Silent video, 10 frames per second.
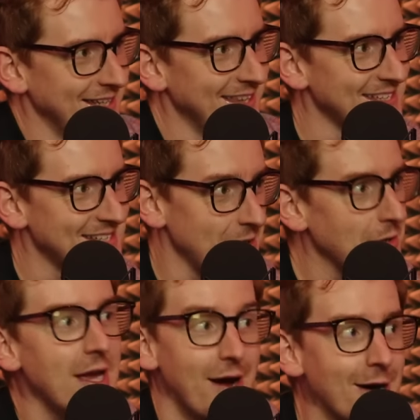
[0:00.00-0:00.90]
And they said,
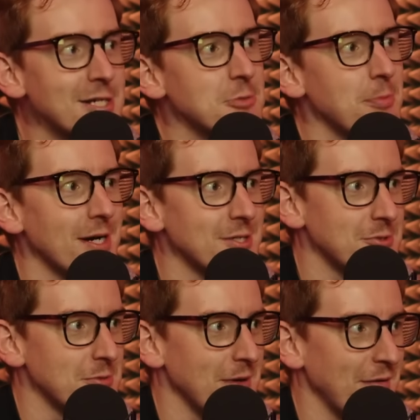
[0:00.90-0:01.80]
oh yeah, Ice Spice
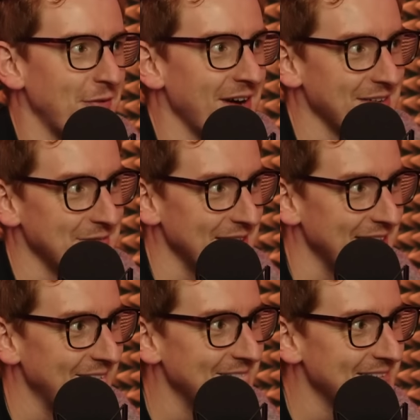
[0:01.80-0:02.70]
was a big fan of
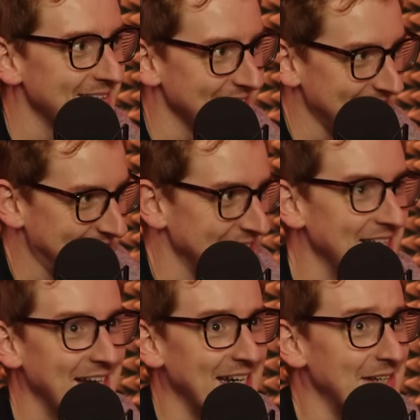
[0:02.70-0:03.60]
it.
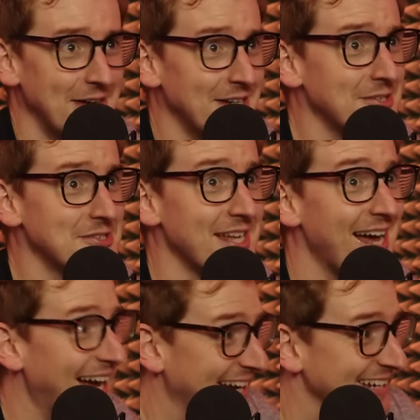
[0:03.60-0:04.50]
And he went, who's
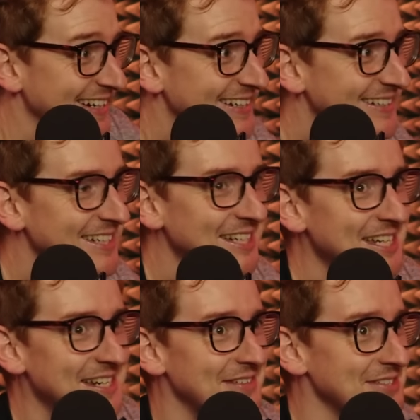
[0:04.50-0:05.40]
that? And